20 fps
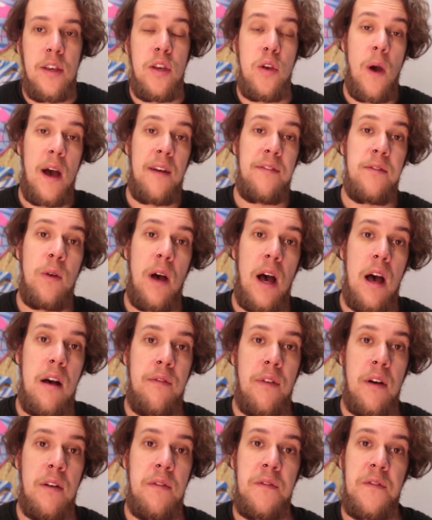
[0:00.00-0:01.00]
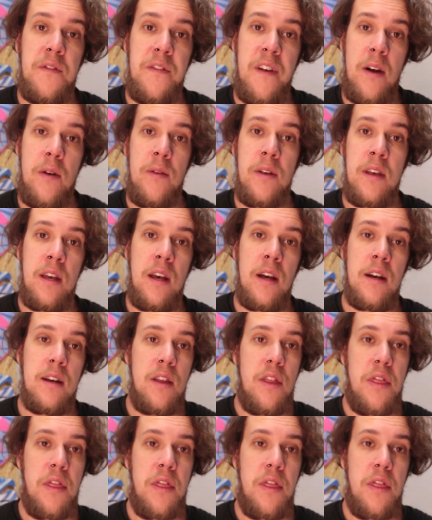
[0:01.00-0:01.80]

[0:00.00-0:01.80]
you have to have a very